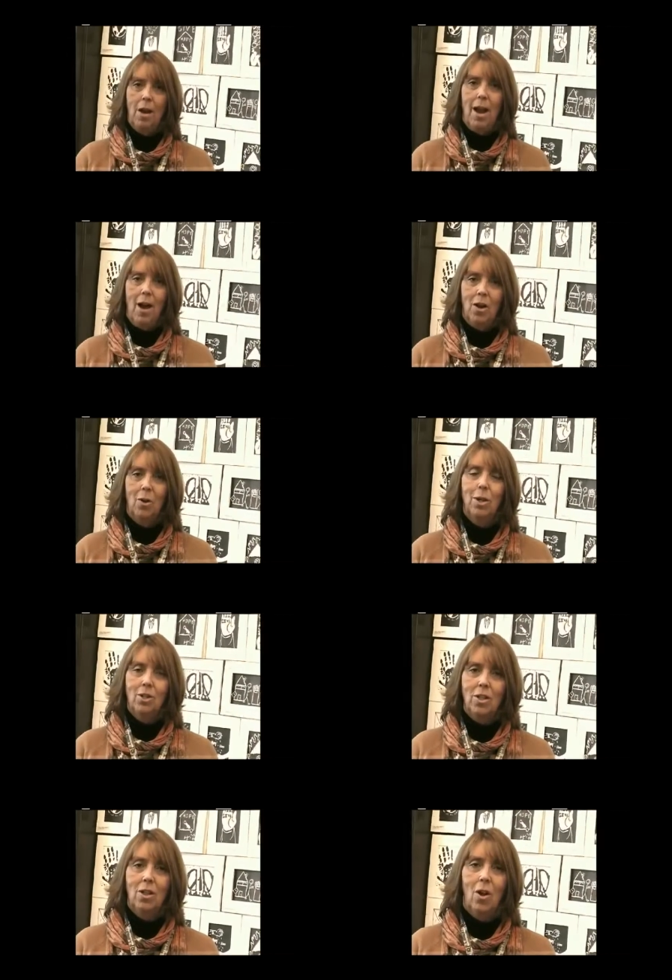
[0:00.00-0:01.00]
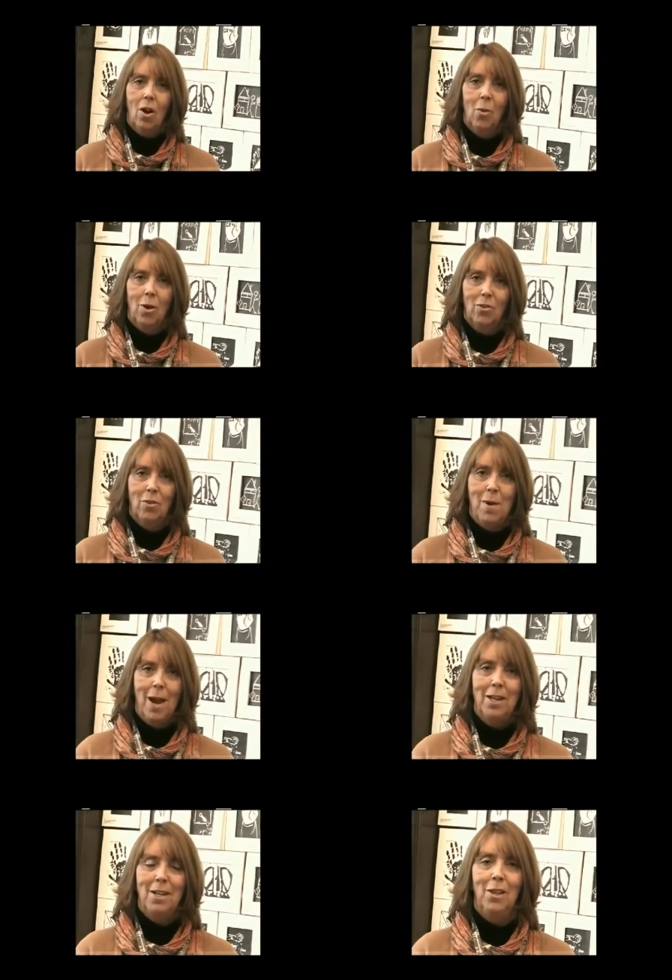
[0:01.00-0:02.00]
out original artworks from
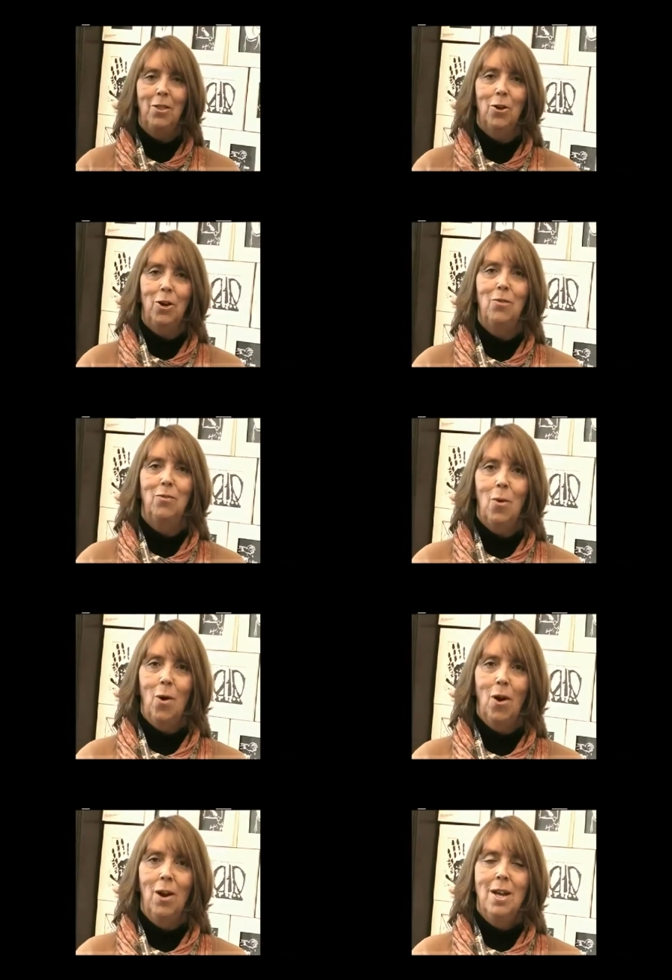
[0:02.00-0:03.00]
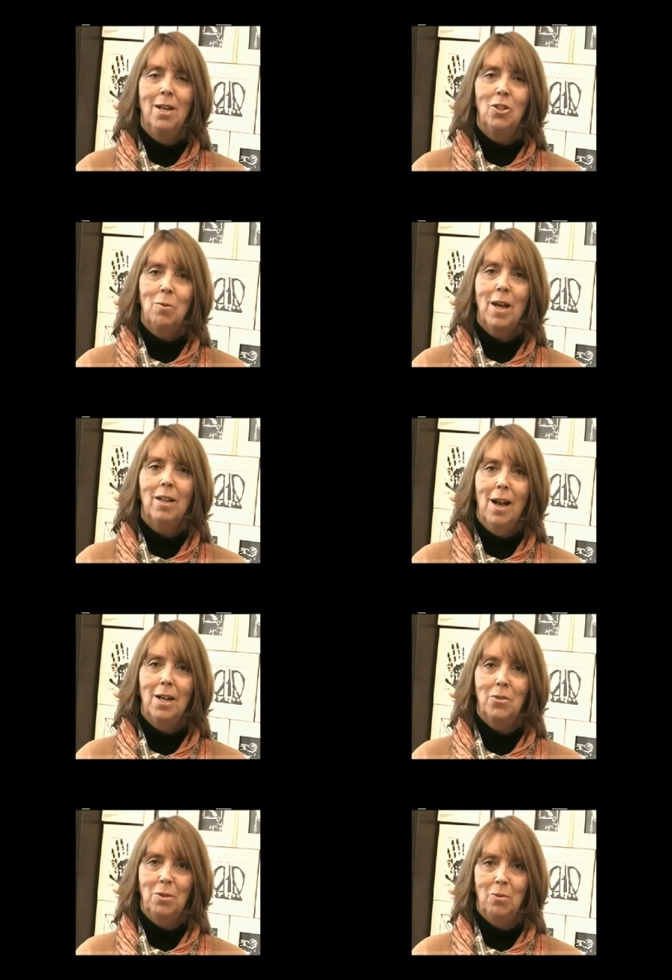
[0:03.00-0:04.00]
1934 to my
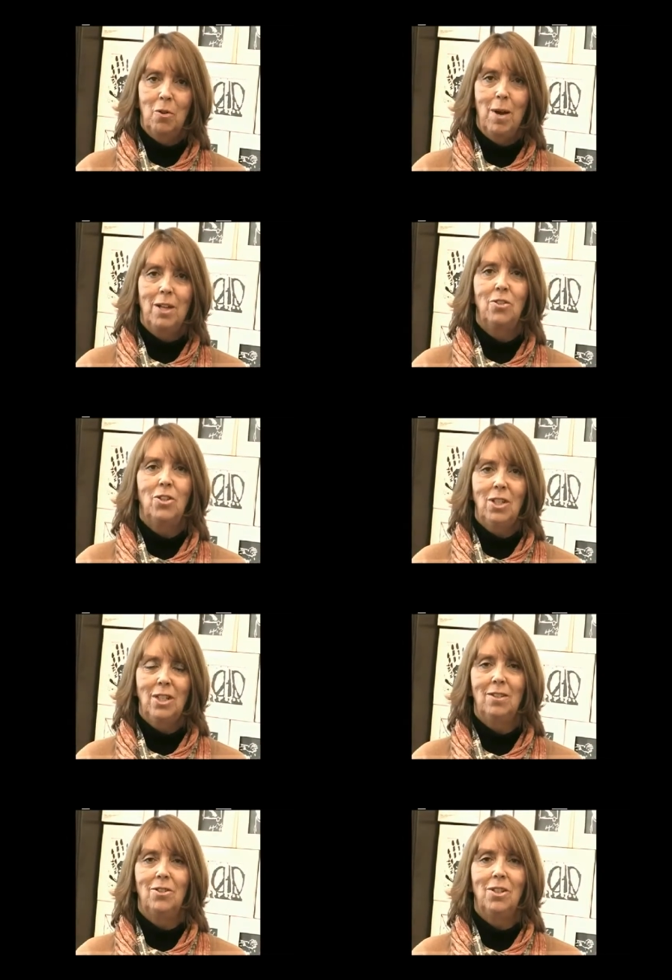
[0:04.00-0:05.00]
classroom for my students